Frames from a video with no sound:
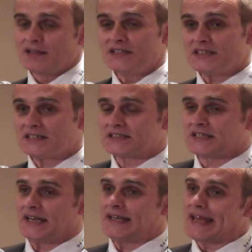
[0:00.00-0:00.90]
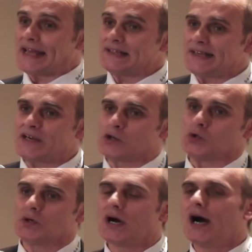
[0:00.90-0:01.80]
nicotine
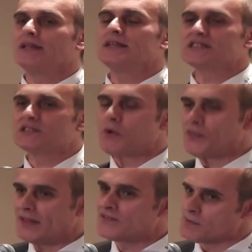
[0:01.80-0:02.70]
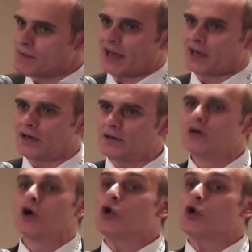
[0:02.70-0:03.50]
illegal unless it's within tobacco